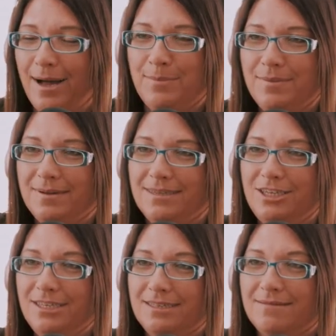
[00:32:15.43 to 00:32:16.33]
um,
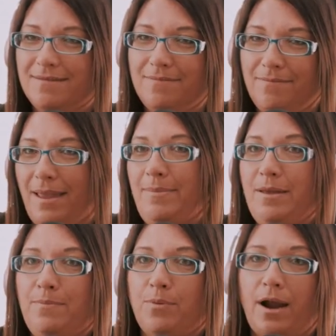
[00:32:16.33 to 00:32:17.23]
just
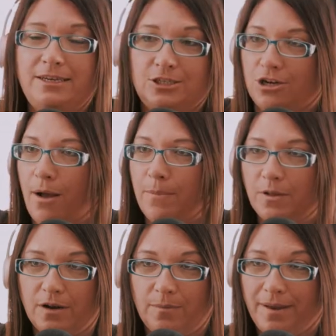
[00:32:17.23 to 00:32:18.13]
maybe price shop a
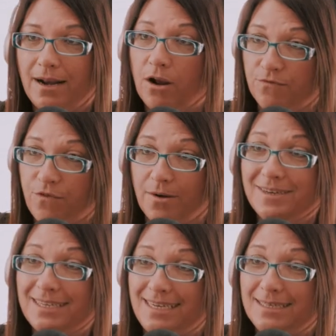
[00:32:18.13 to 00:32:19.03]
little bit on
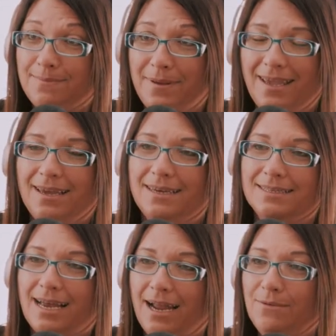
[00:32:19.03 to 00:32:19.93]
pharmacies oh,
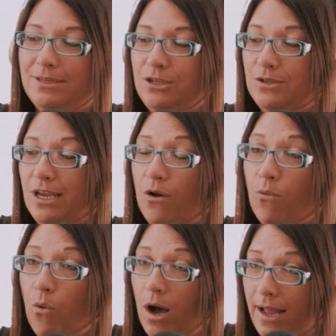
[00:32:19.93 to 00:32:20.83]
because oh, I was
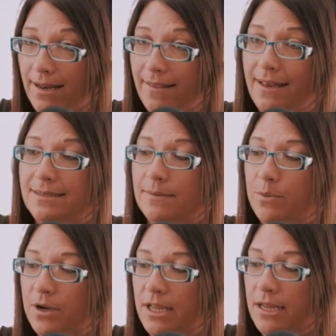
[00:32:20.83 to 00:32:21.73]
using one that's a
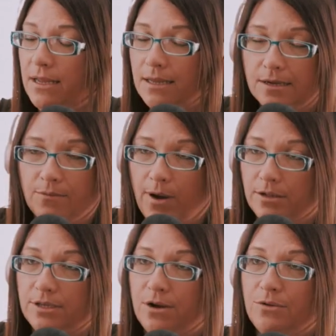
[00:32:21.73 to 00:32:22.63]
pretty
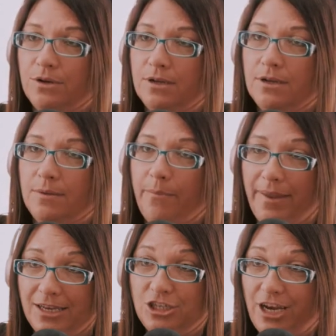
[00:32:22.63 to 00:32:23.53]
well known
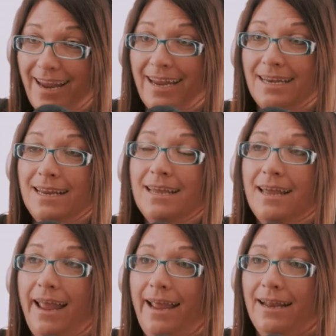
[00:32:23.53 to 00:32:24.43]
big chain
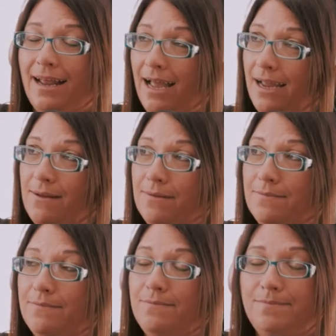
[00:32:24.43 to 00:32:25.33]
and I
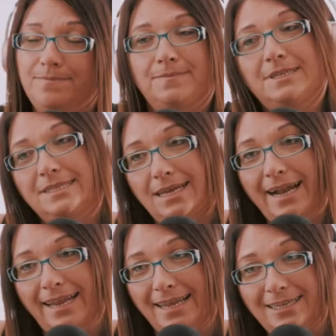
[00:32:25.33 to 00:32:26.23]

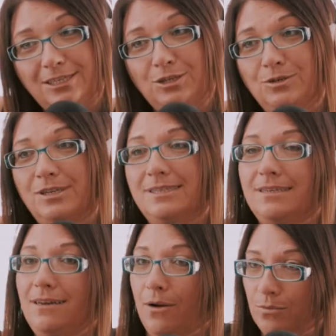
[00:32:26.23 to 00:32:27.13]
decided to
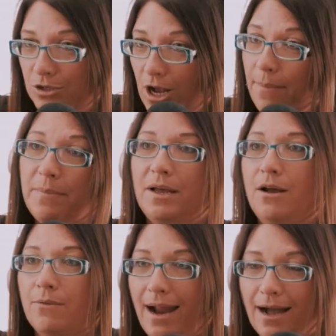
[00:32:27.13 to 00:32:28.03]
just, you know, shop
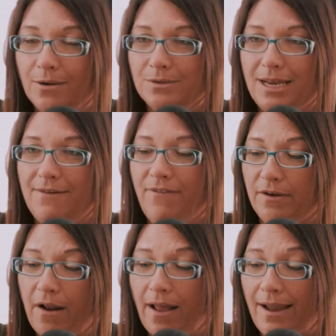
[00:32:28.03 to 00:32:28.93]
around and
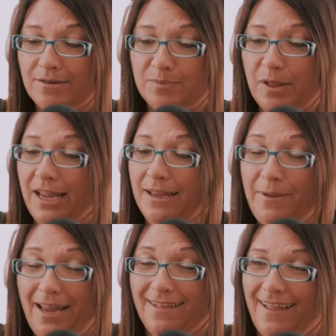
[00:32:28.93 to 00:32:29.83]
found out I was pay-
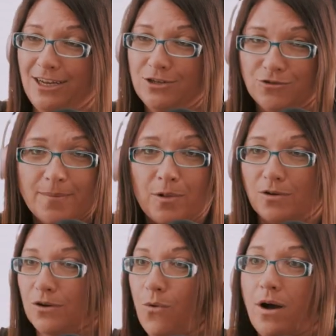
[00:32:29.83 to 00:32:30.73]
paying like triple
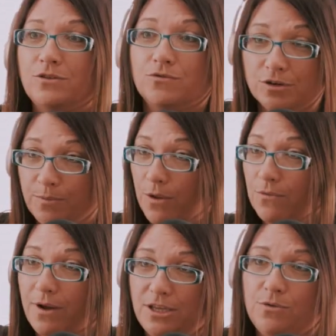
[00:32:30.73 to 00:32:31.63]
or
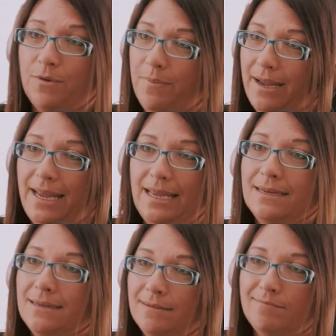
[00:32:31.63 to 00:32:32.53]
quadruple what you would pay.
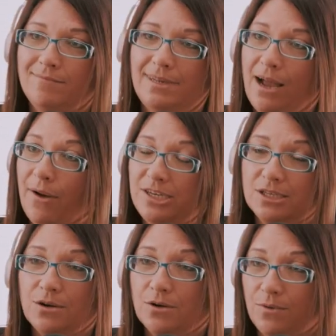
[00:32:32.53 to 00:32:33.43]
Ugh. Now I
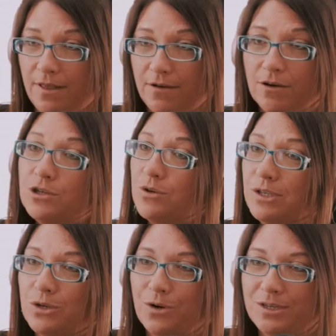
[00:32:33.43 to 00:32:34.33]
just go to one of the grocery
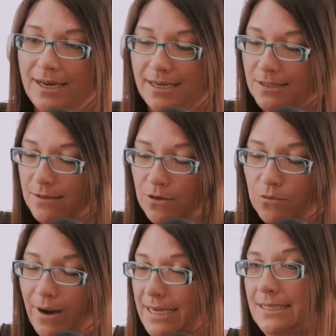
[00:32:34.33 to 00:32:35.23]
stores and it's
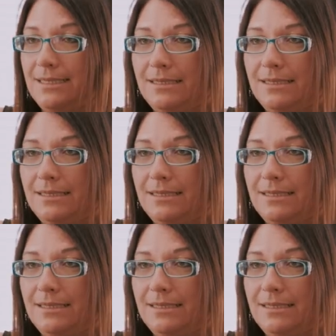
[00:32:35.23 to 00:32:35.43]
great.